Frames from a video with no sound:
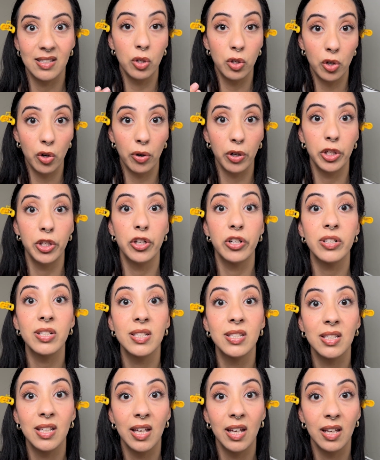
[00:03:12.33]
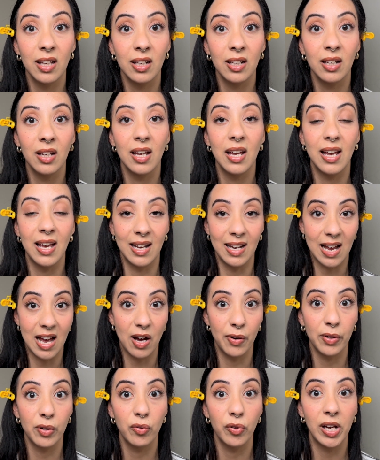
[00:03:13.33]
Knowing your skin and
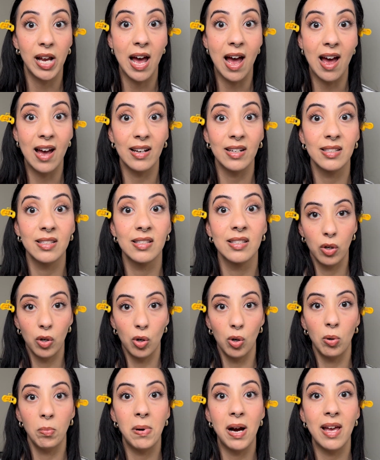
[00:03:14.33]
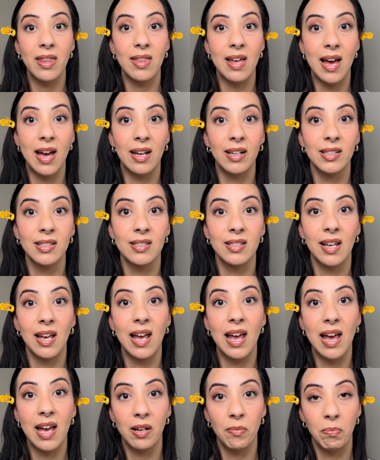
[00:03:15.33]
how it reacts, go by that
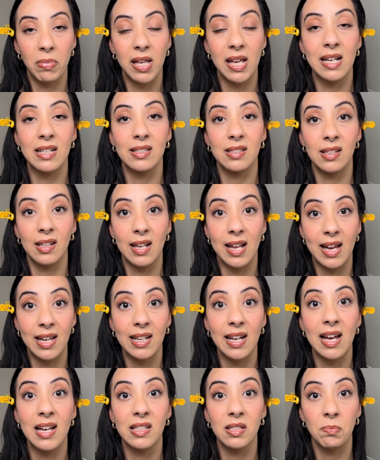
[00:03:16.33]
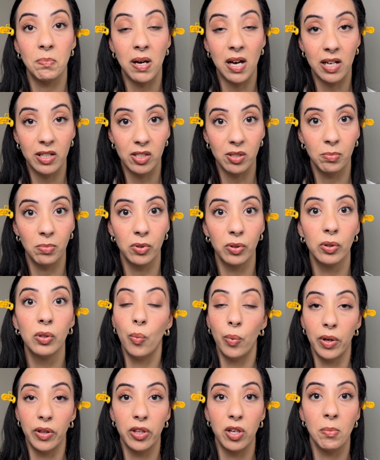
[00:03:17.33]
and be as light as possible
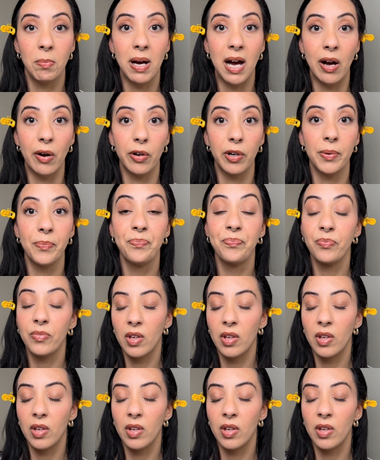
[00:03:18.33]
with your powder.